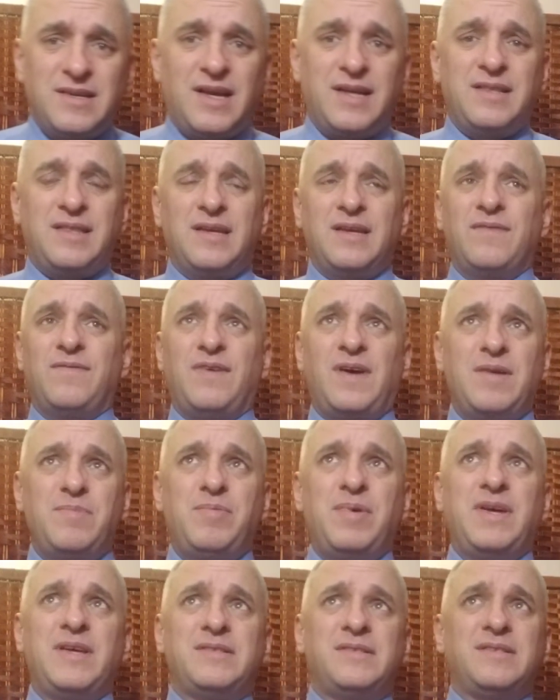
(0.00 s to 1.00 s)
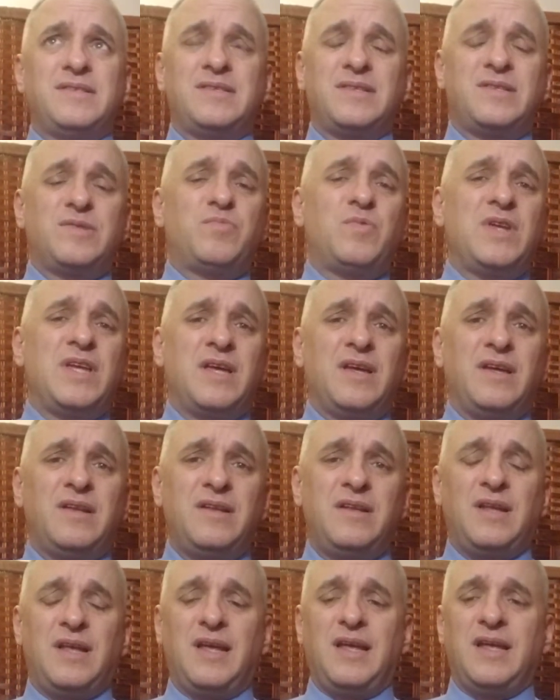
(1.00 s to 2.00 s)
I think 5 passes this
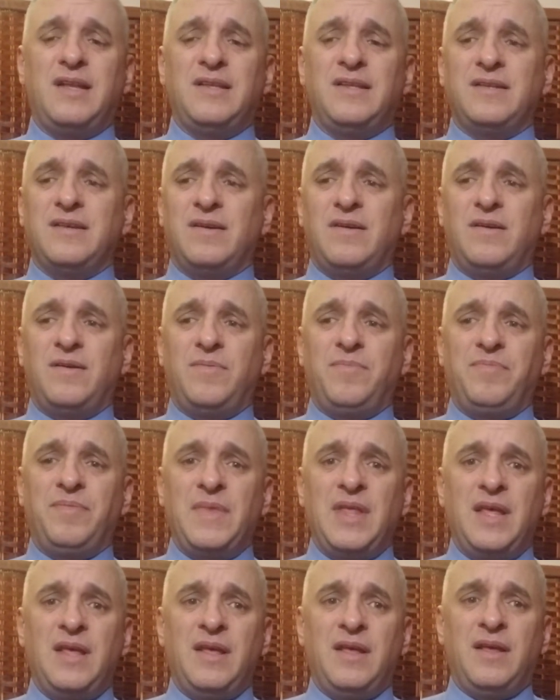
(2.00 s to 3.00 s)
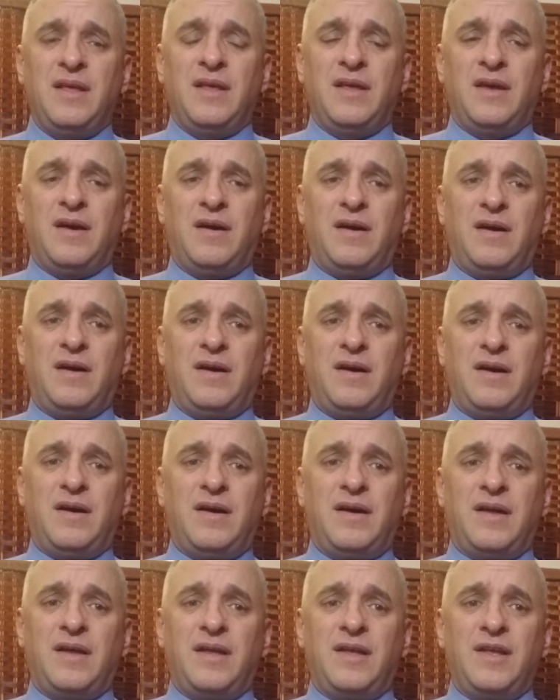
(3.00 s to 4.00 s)
weekend, and,
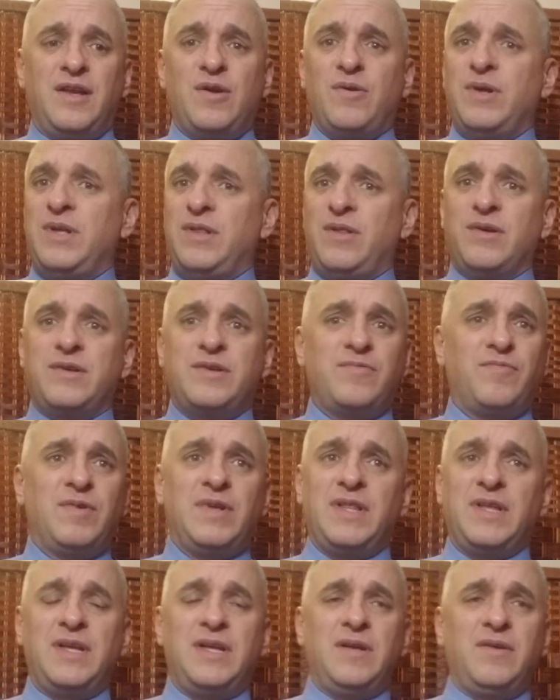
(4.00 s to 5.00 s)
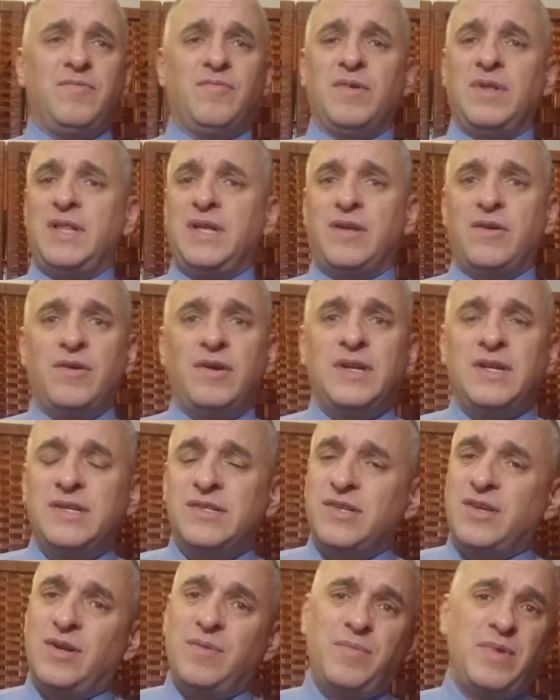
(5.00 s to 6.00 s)
he looked really, really good.
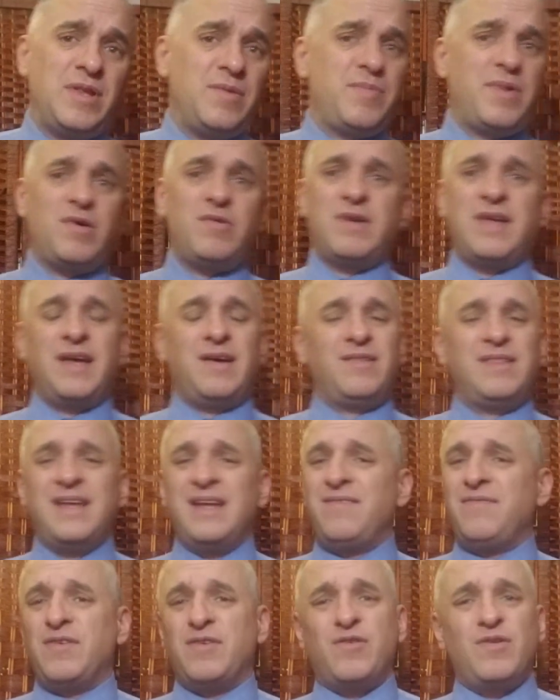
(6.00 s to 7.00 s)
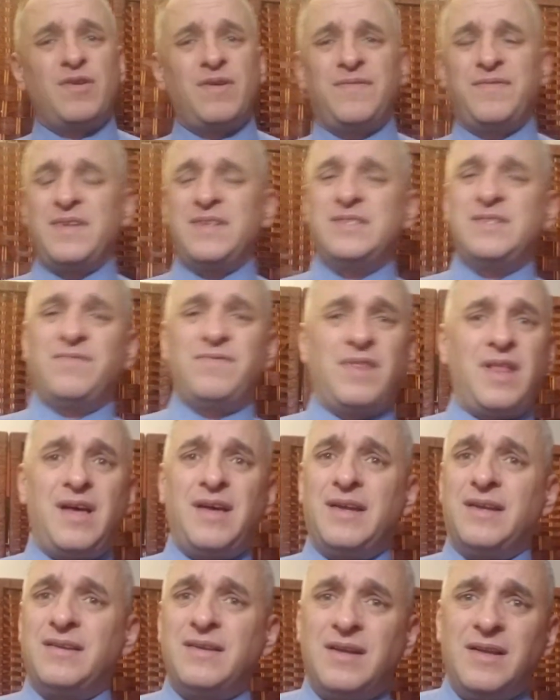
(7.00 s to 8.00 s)
He's going to be the bell cow, and they have a good offensive
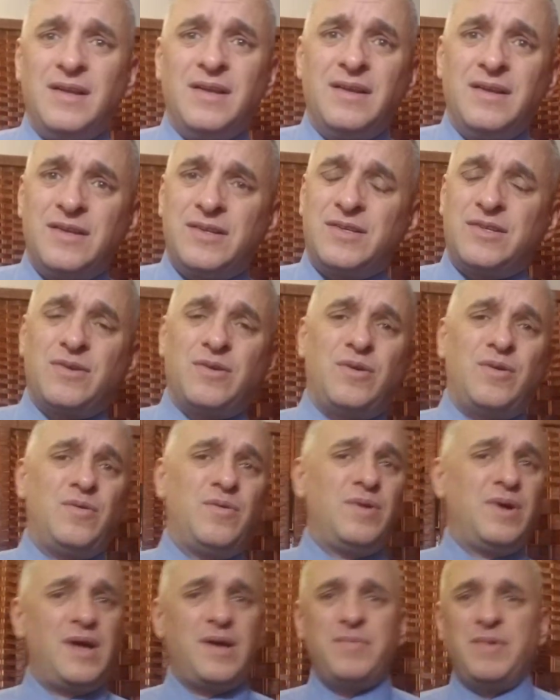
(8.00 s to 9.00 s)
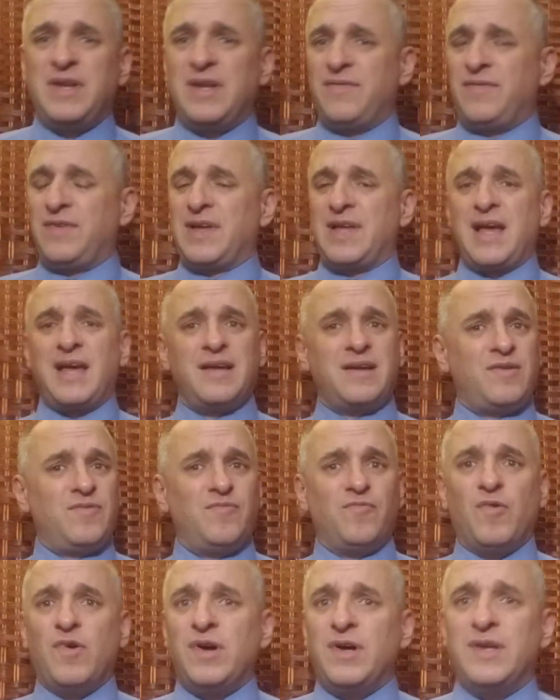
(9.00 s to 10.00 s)
line. So, if a guy
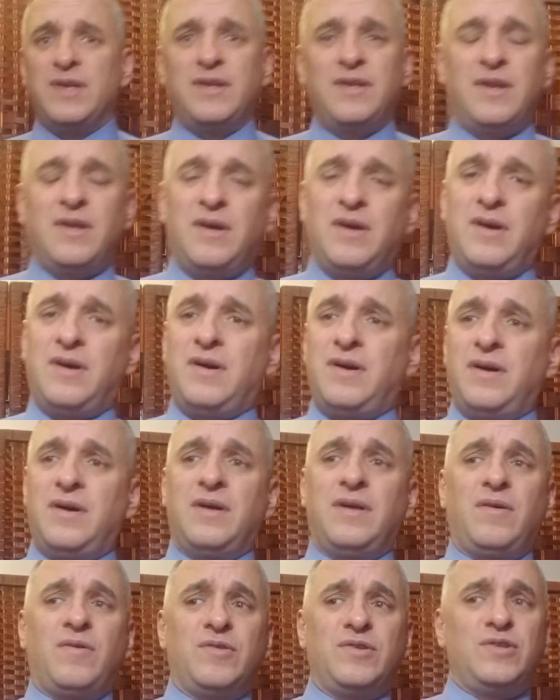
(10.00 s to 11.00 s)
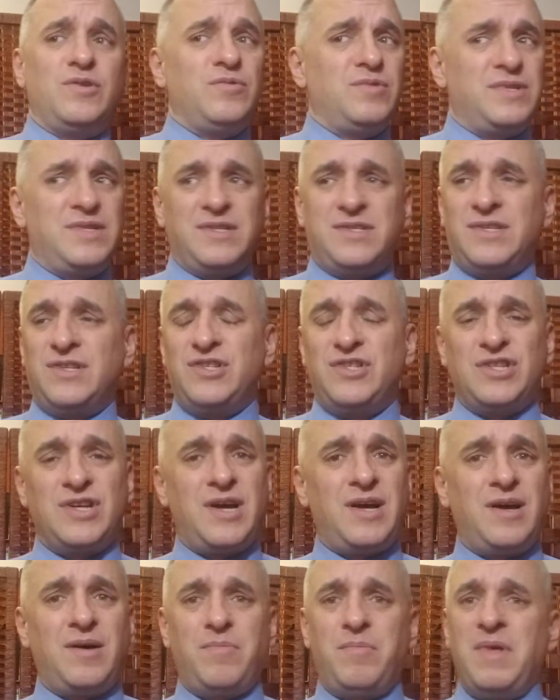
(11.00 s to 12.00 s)
can run or do a decent
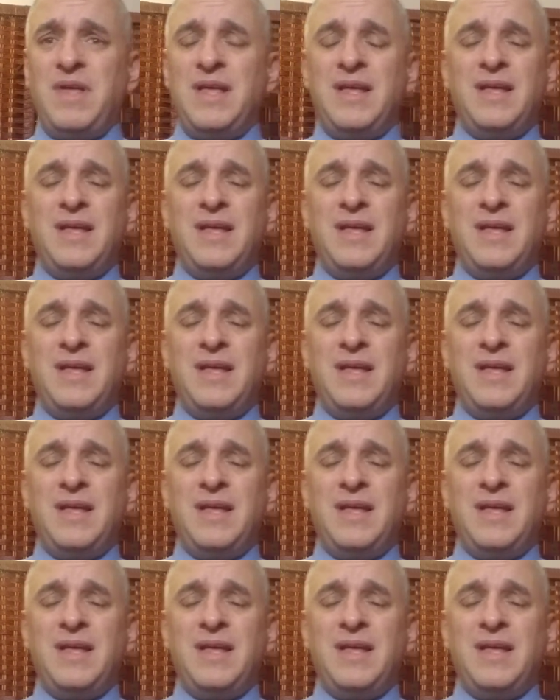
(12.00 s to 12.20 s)
job,